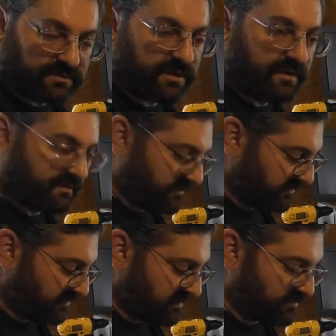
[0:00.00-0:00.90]

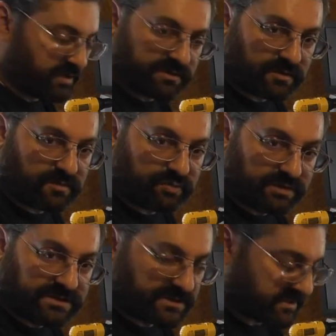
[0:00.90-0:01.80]
10s and military and
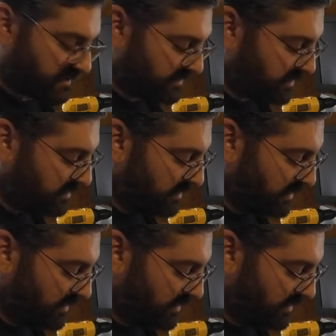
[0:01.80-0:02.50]
polices out there,